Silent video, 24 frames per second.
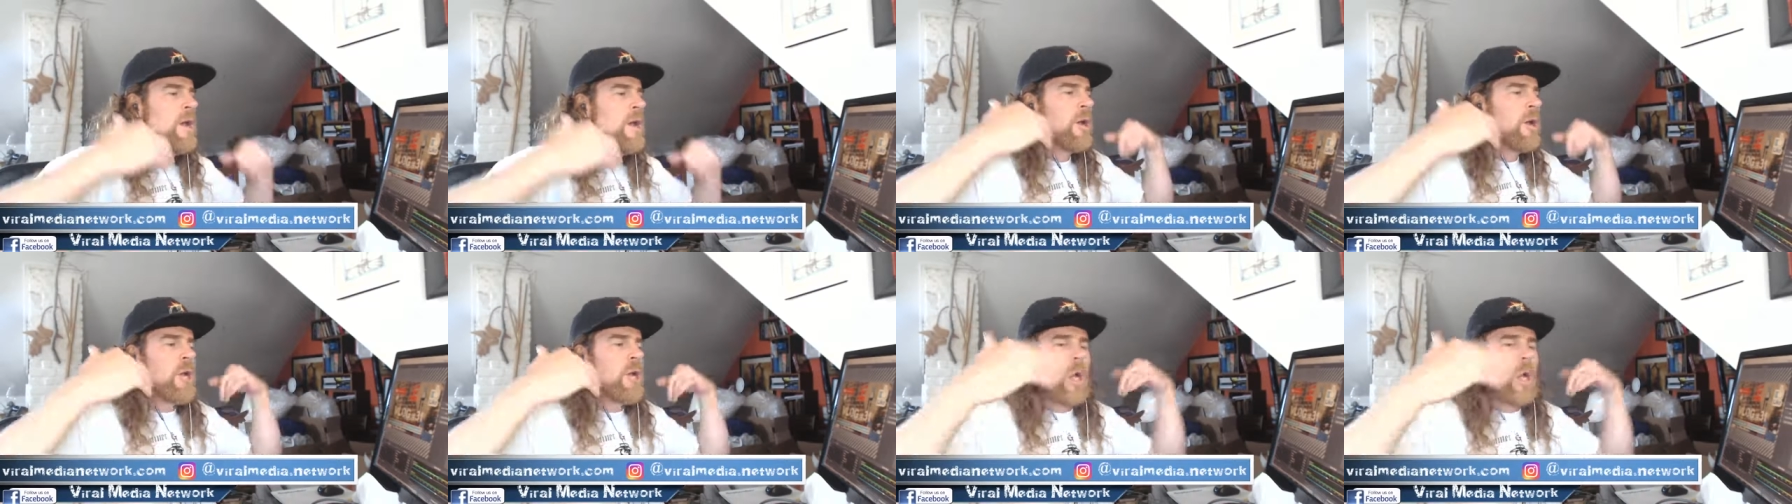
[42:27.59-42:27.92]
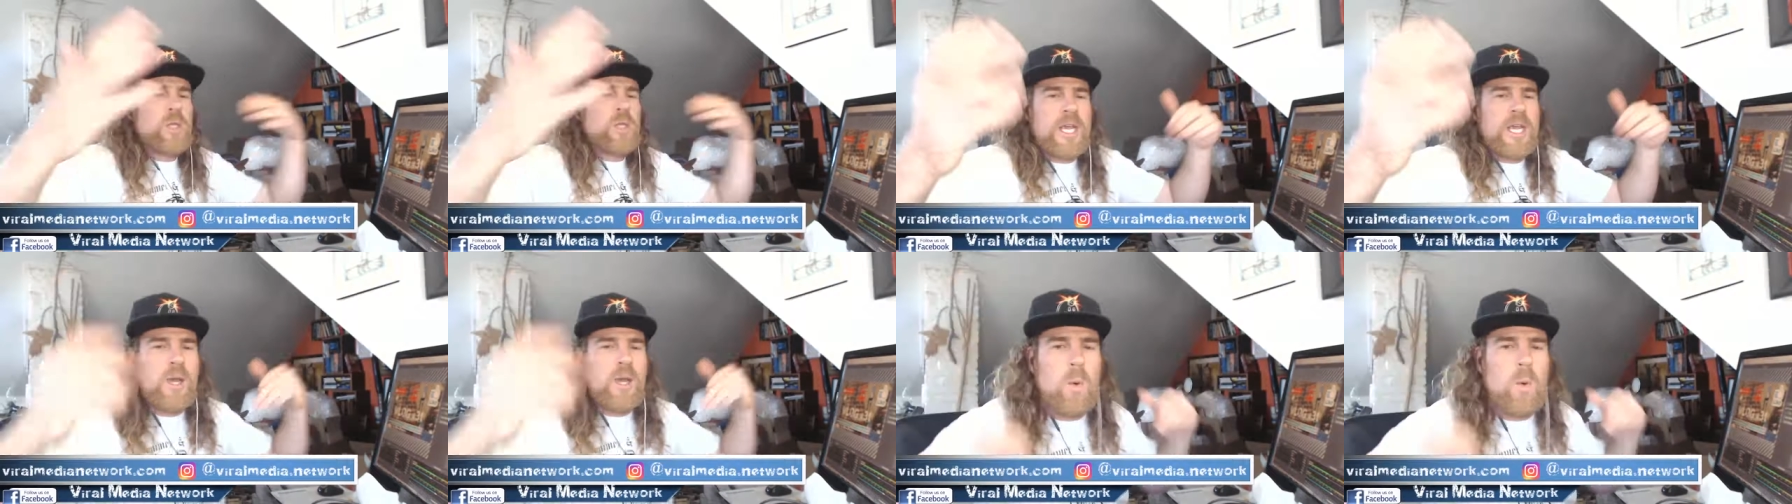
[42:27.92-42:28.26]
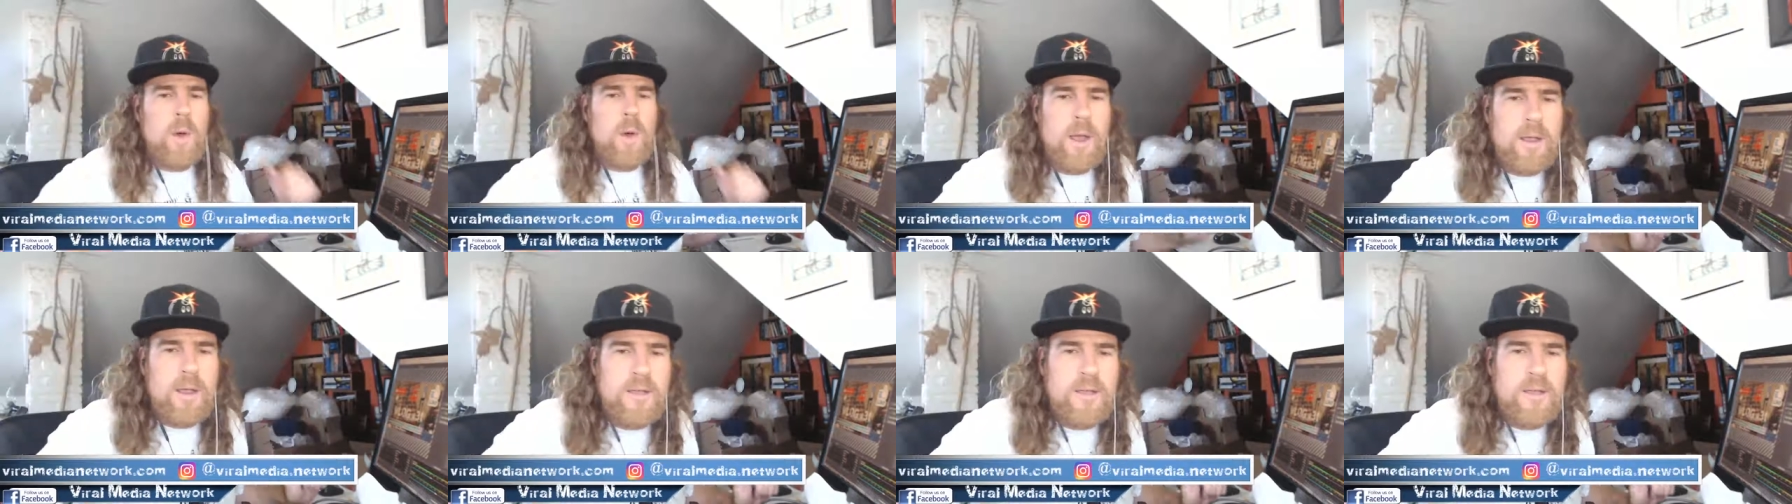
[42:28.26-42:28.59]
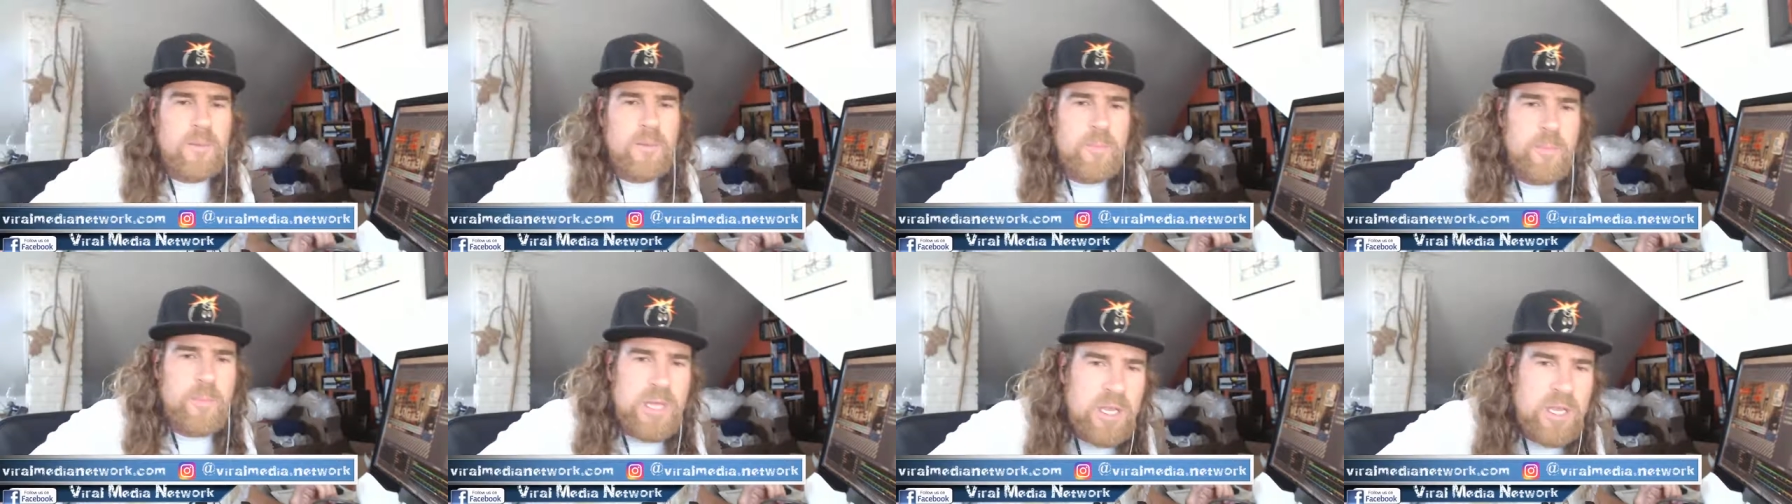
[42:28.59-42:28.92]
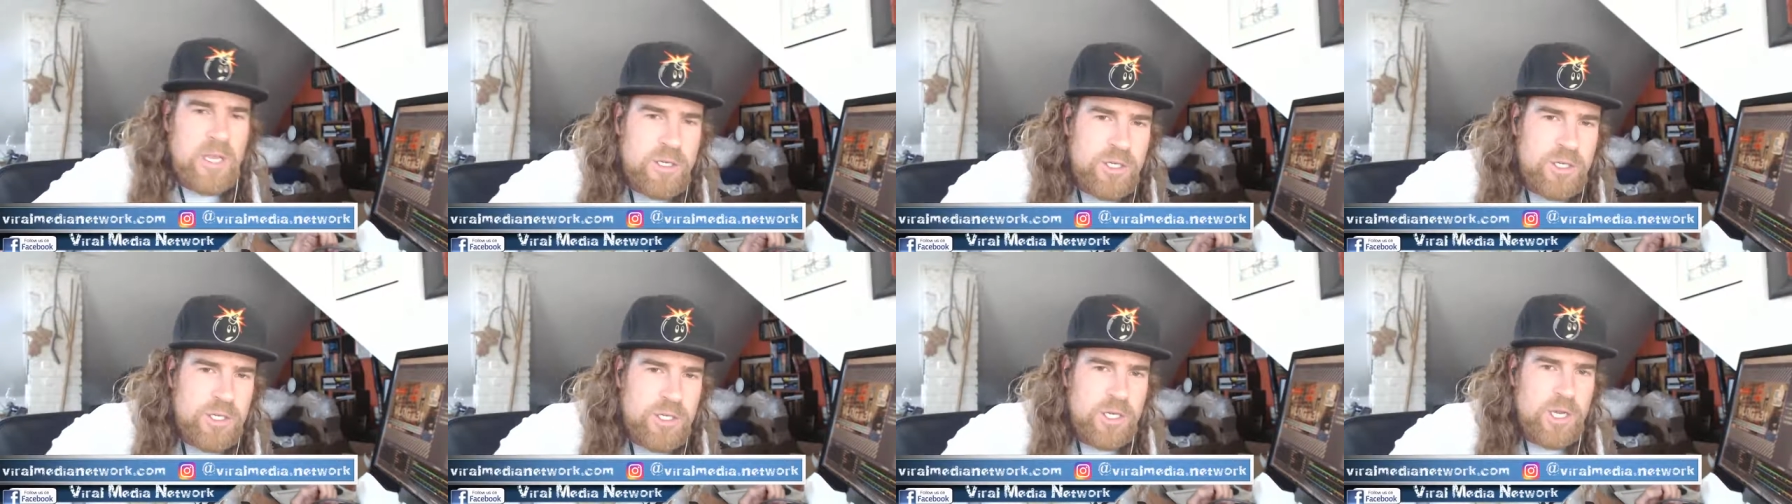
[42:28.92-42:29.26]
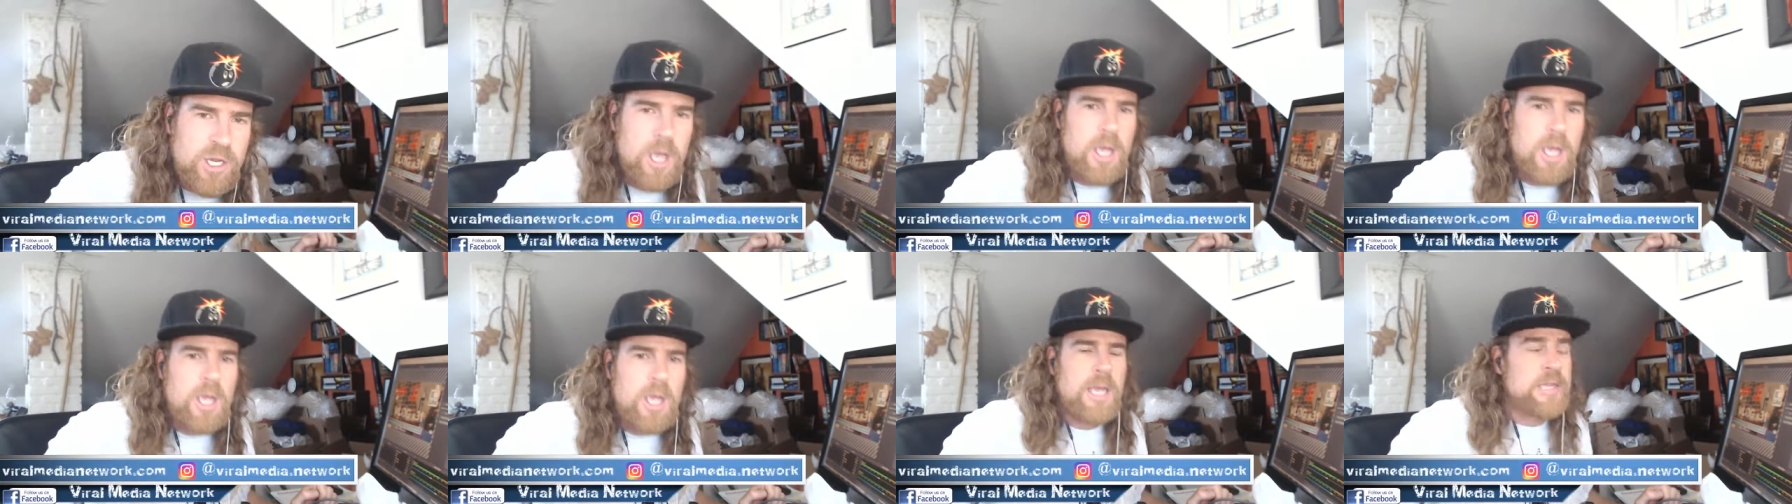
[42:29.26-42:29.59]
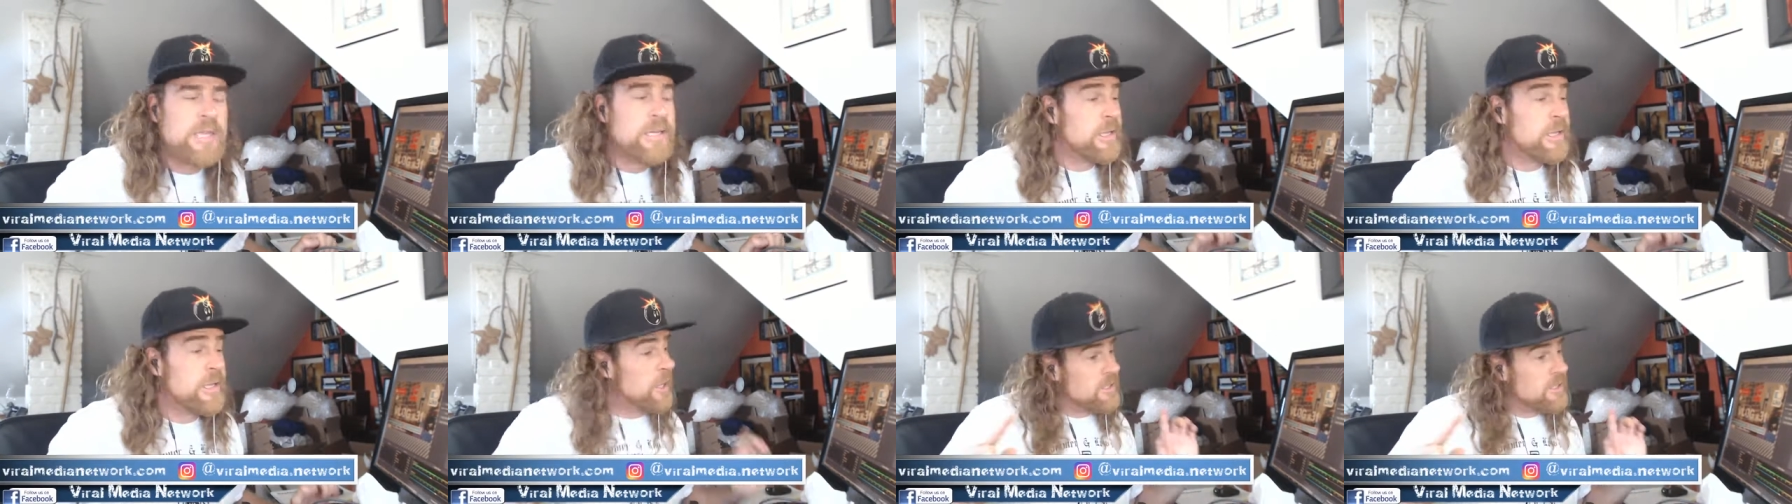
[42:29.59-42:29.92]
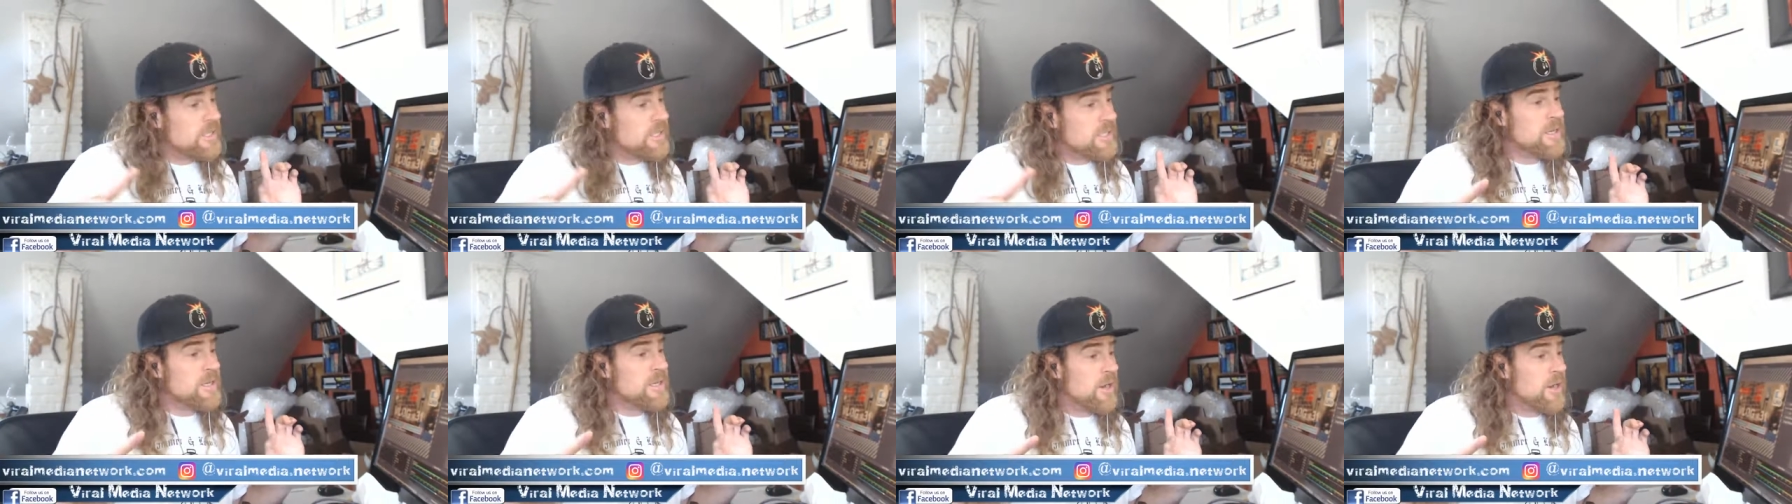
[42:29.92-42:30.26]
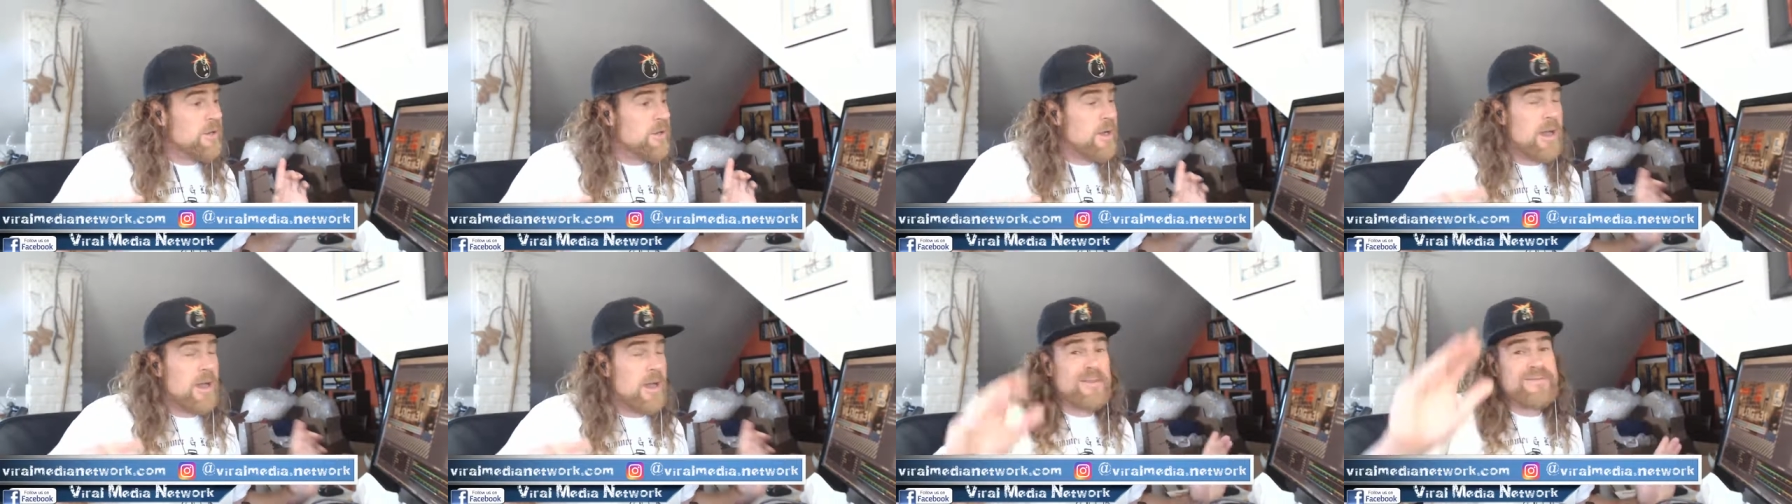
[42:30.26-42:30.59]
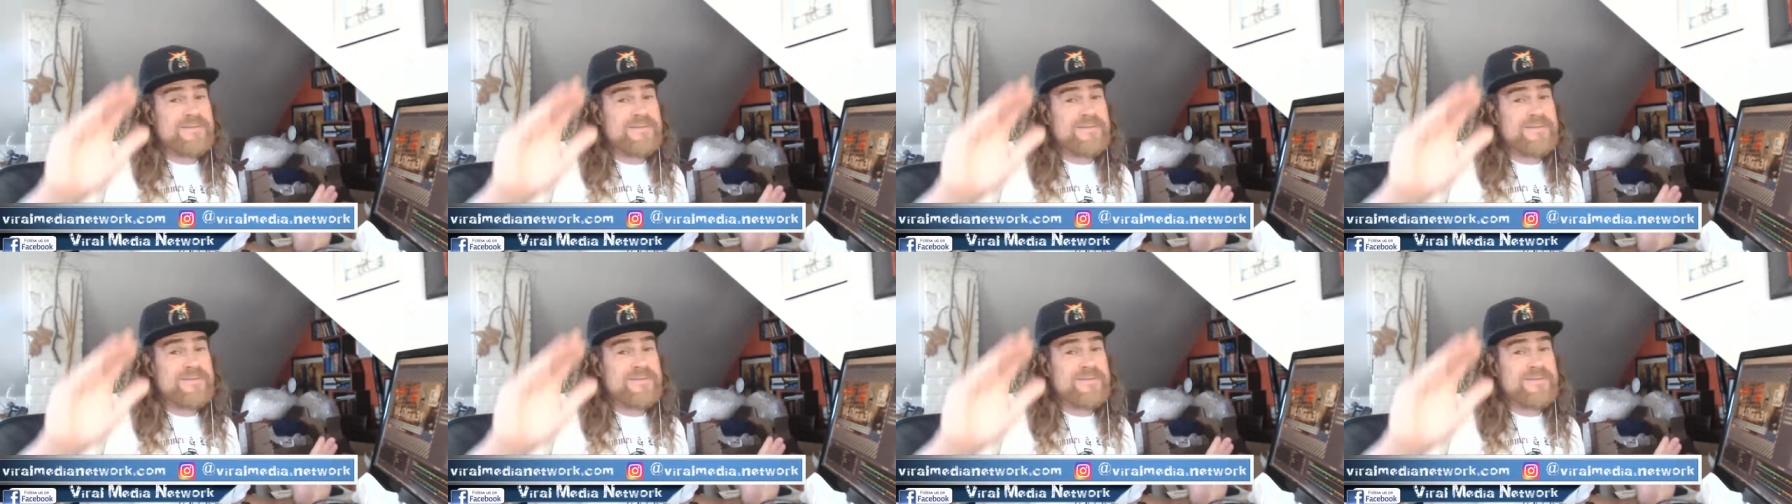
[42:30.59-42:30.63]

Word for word: Go take a walk on the beach, as long as it's not crowded.